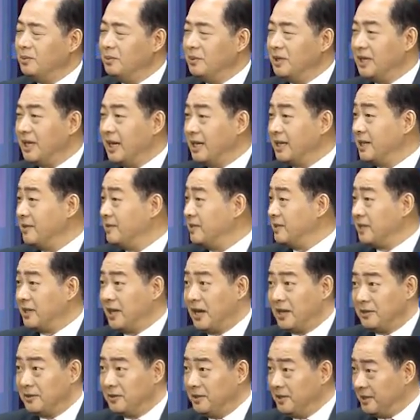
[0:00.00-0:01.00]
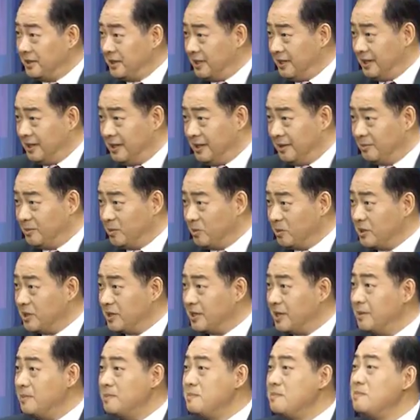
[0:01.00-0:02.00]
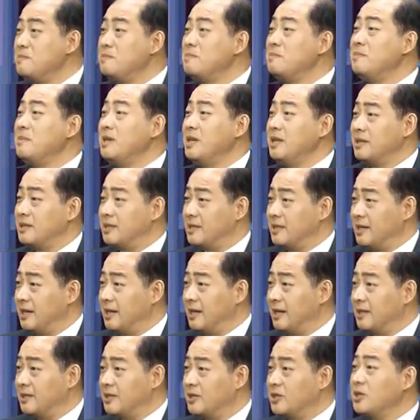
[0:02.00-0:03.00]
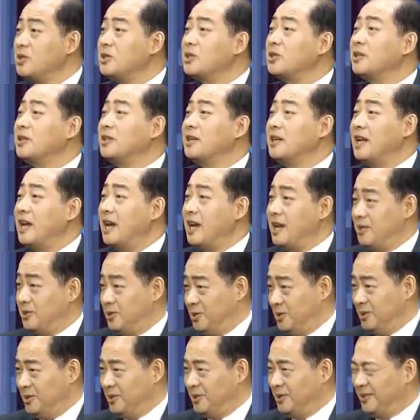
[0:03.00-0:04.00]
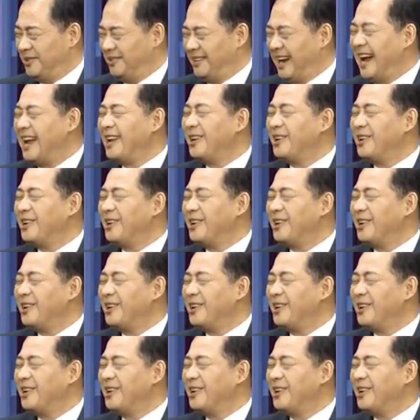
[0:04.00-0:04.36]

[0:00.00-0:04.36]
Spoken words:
We can give you another nickname. We say Mrs. International.